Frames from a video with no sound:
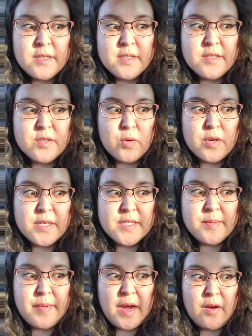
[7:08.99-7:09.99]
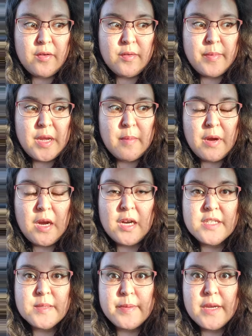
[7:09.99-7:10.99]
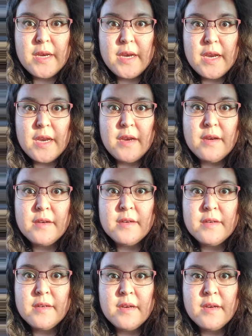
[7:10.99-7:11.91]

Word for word: stories about me and my husband and